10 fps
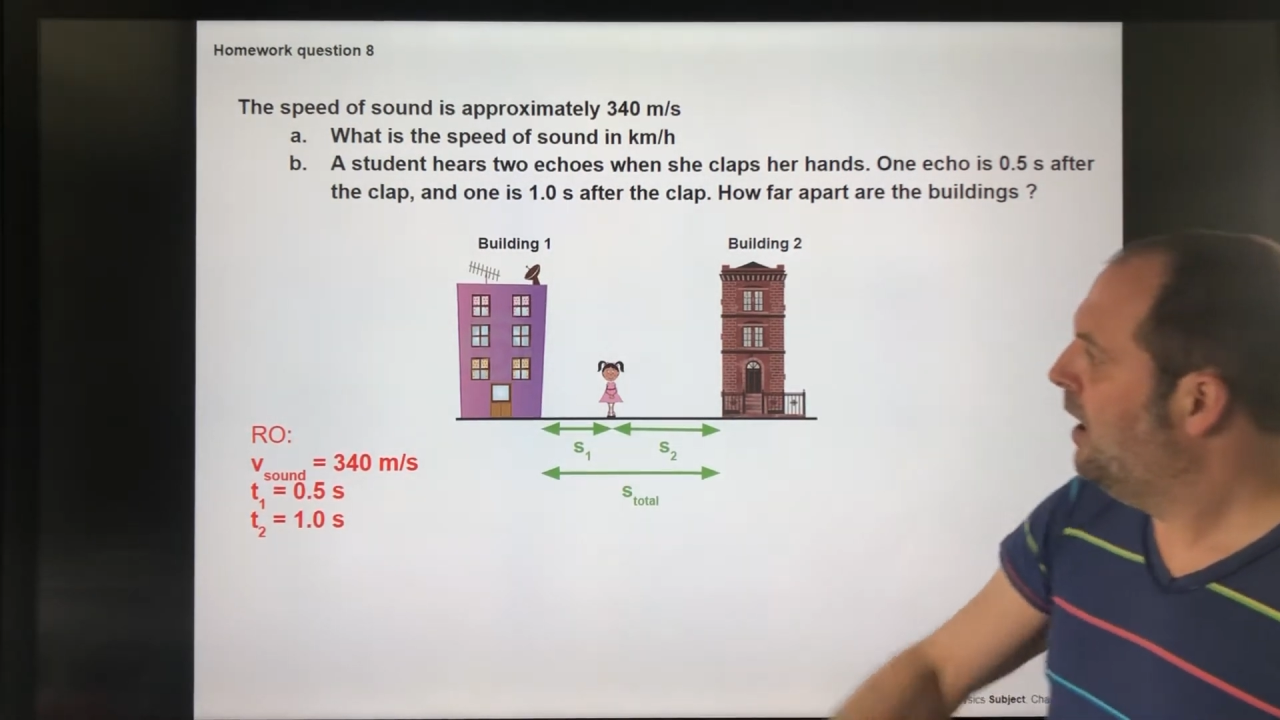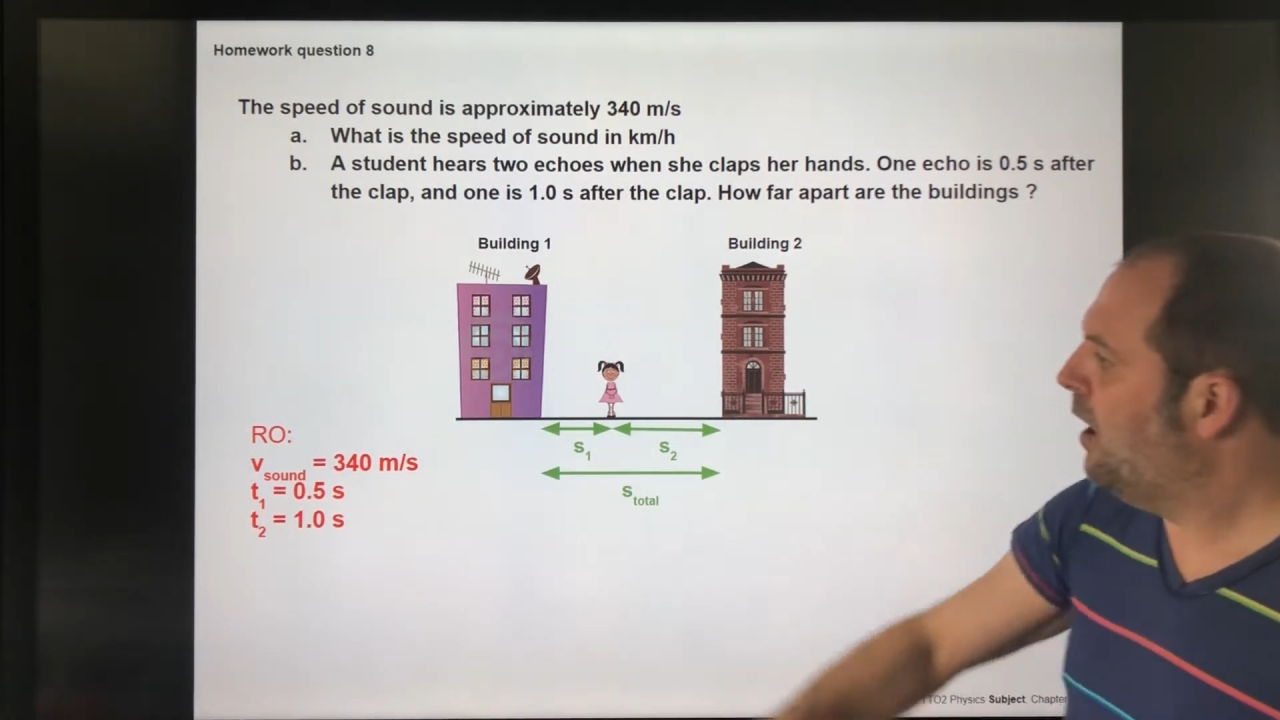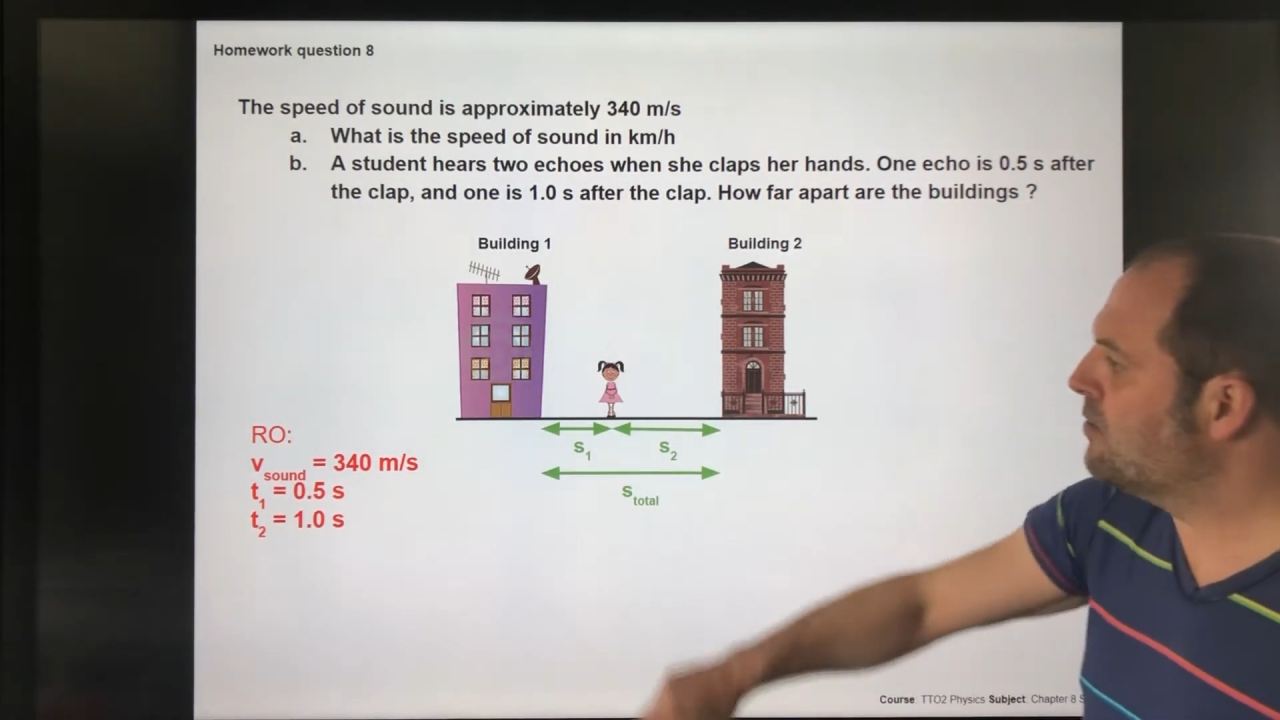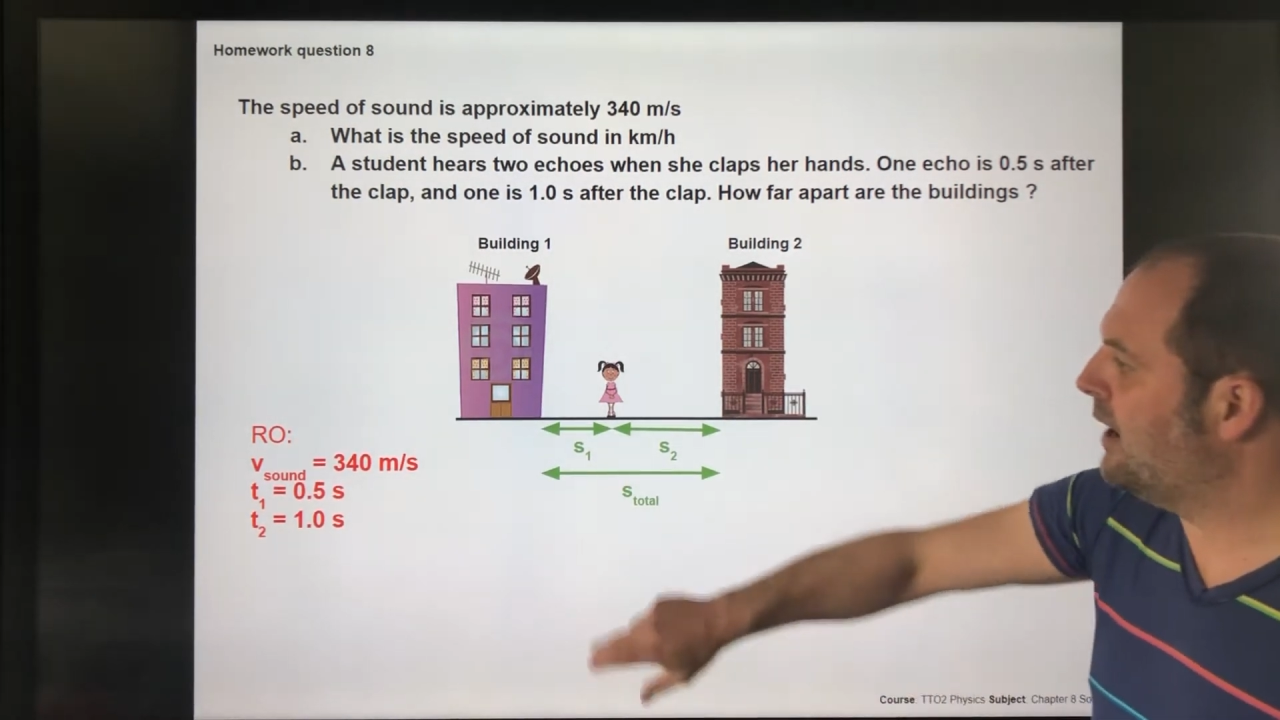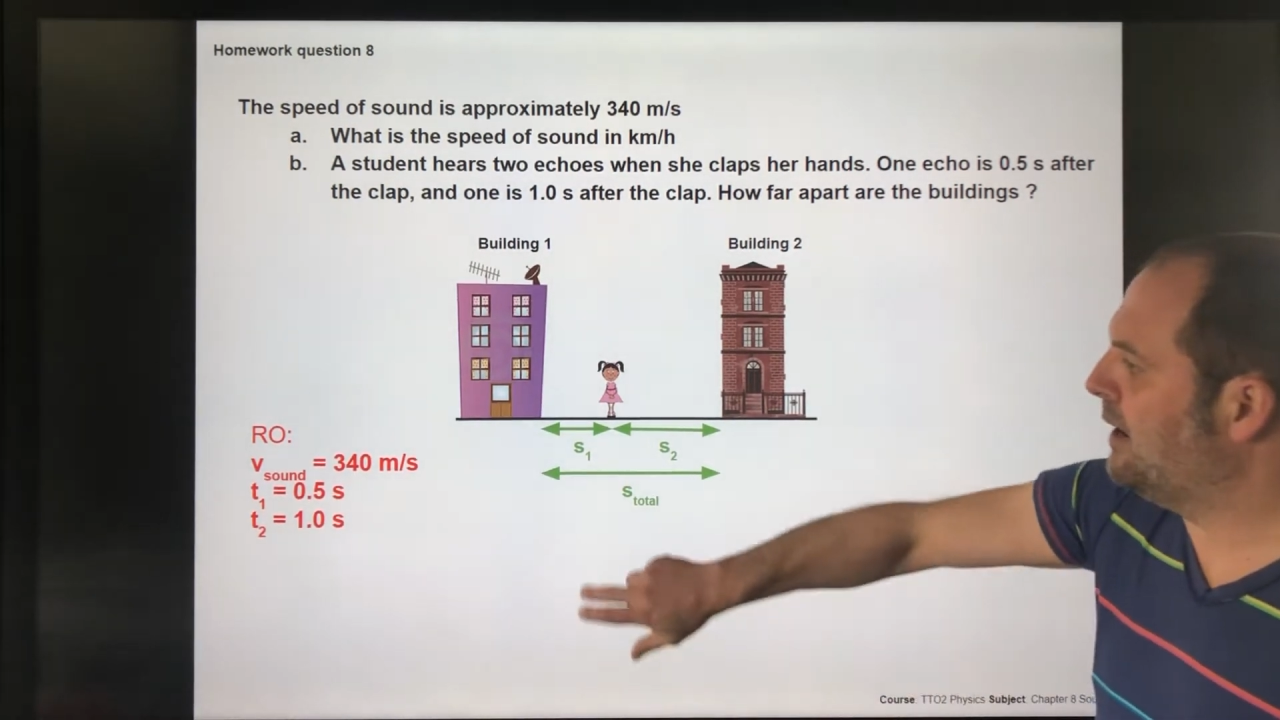
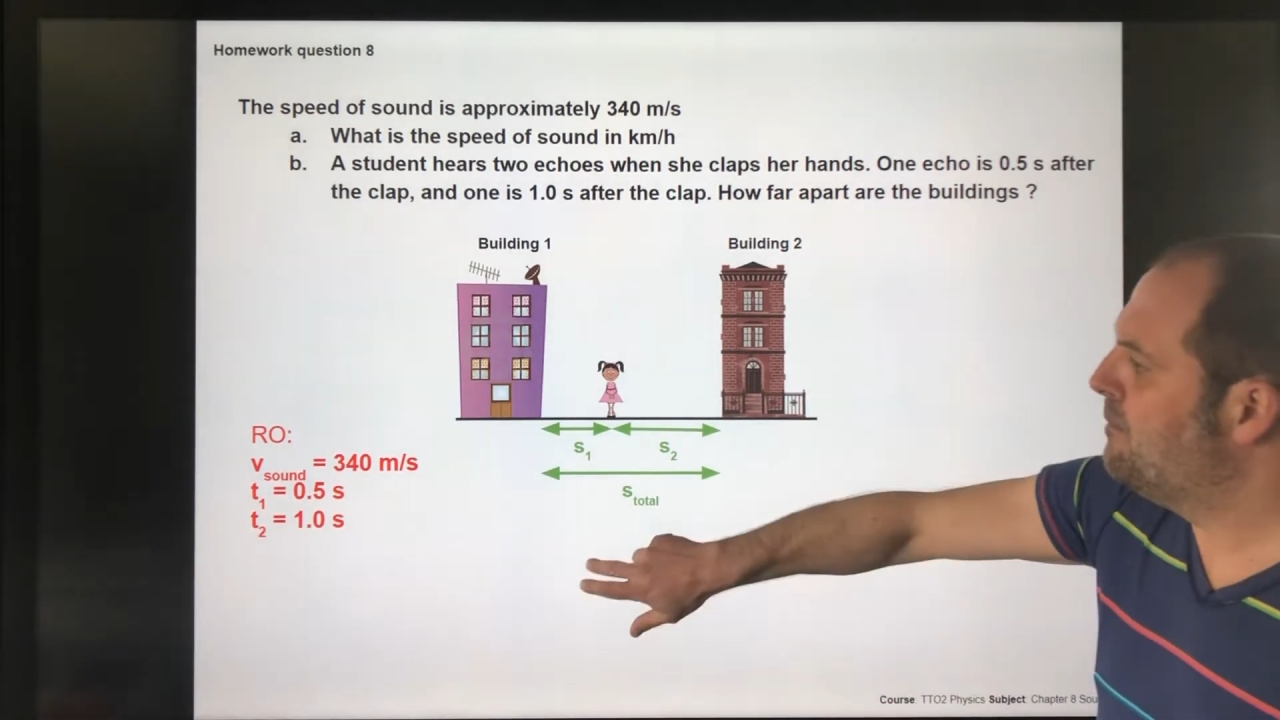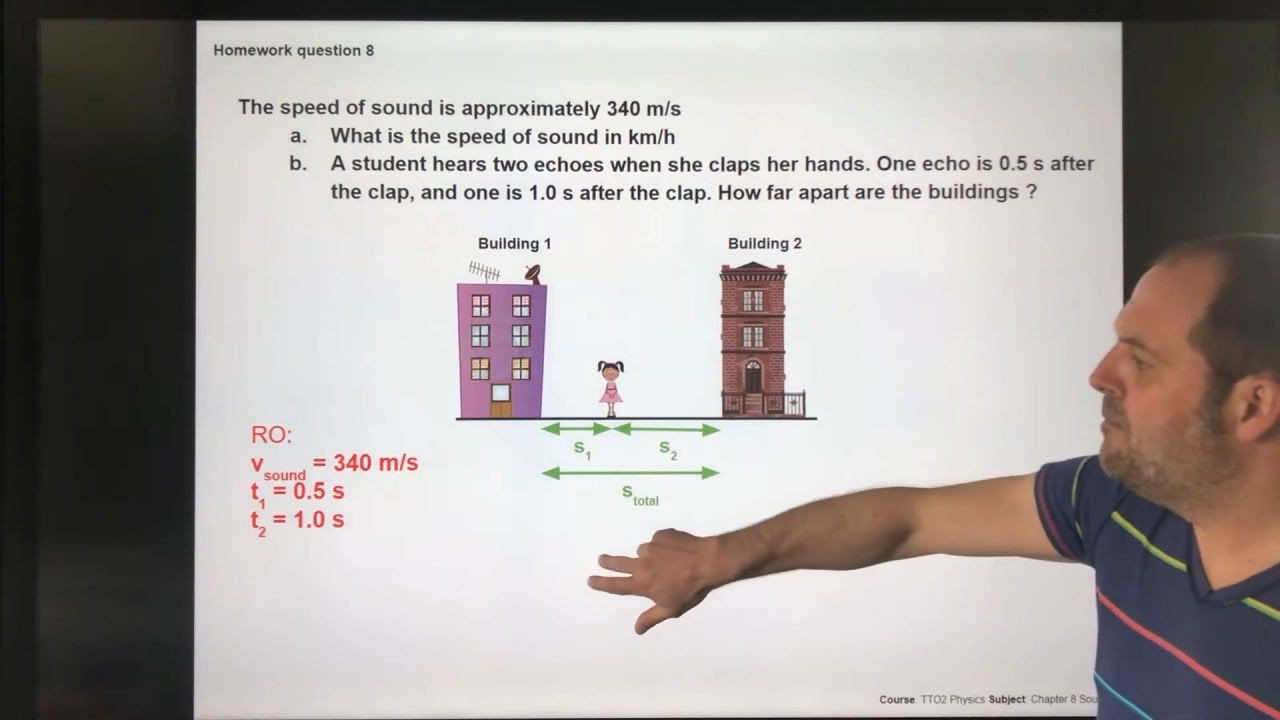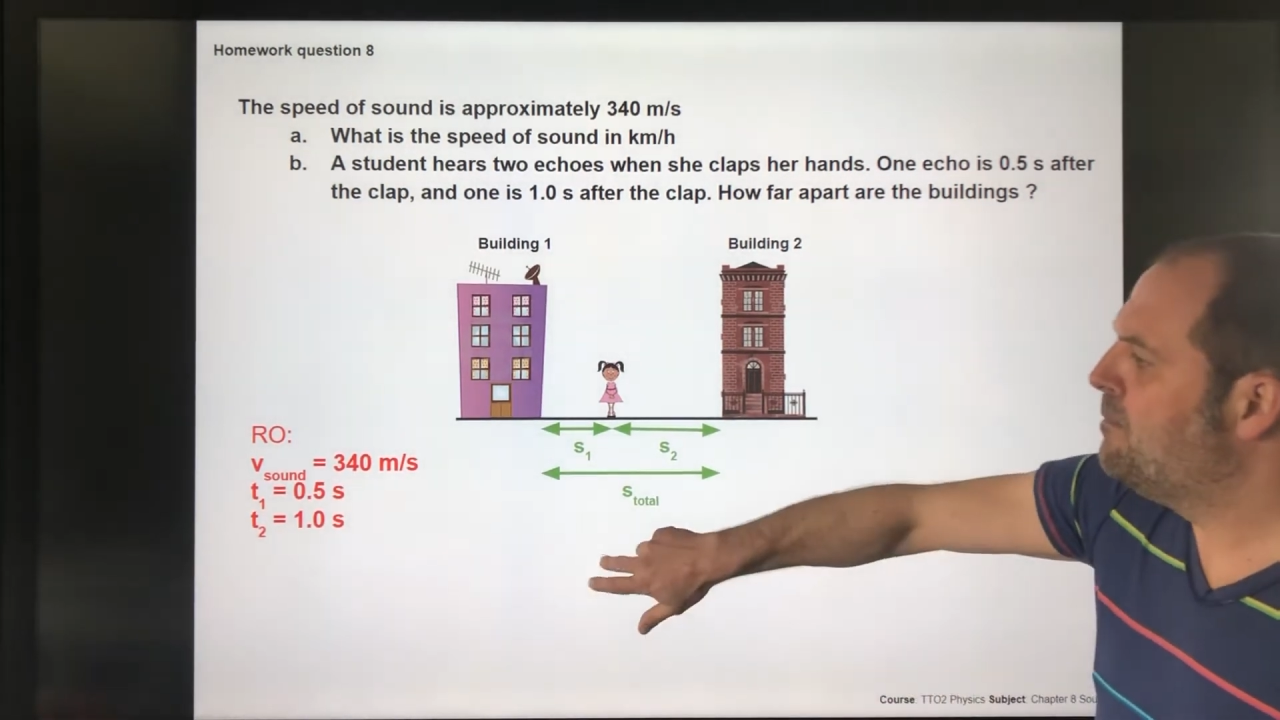Okay,